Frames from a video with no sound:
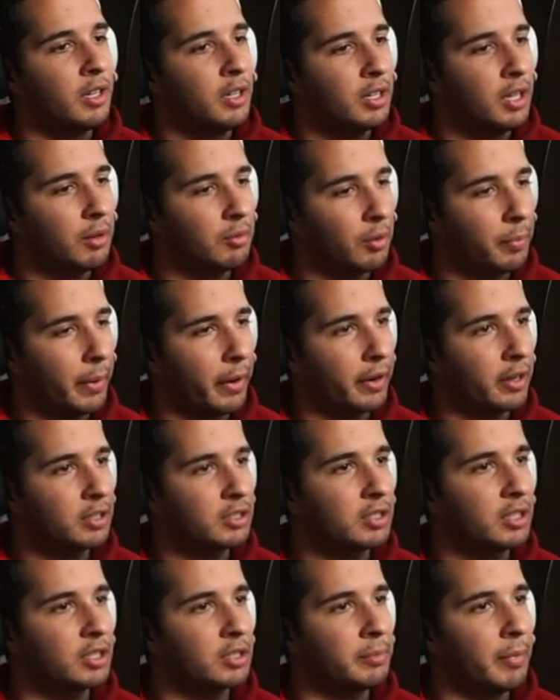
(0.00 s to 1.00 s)
Yeah, repair, because
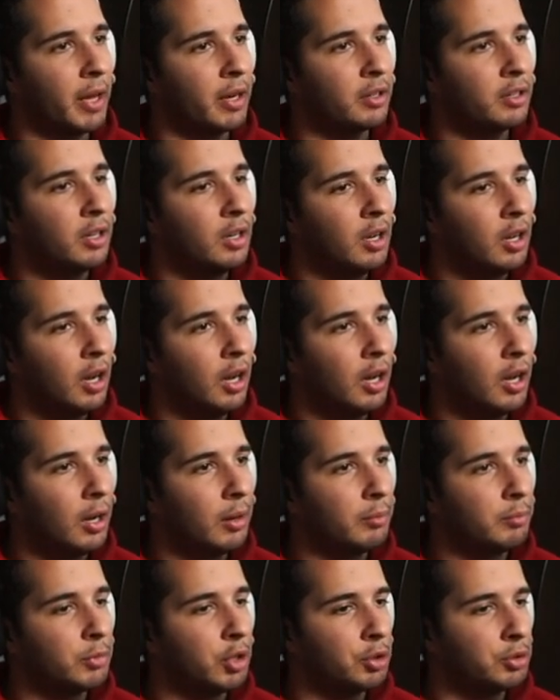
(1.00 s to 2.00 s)
it doesn't matter.
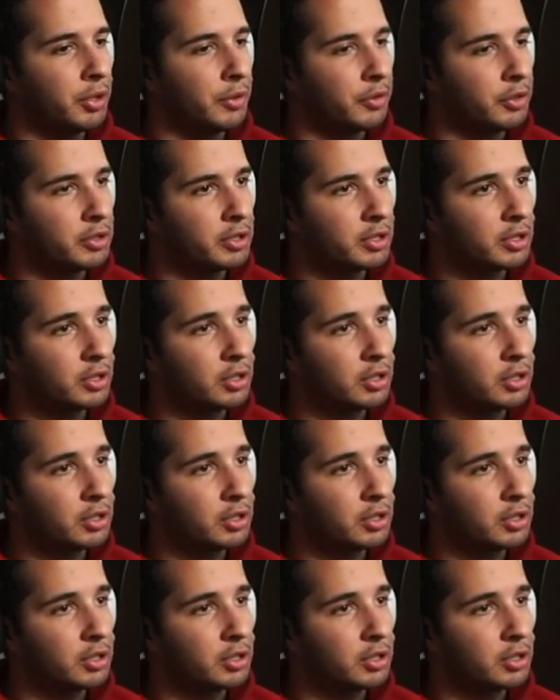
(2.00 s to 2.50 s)
Um, no difference.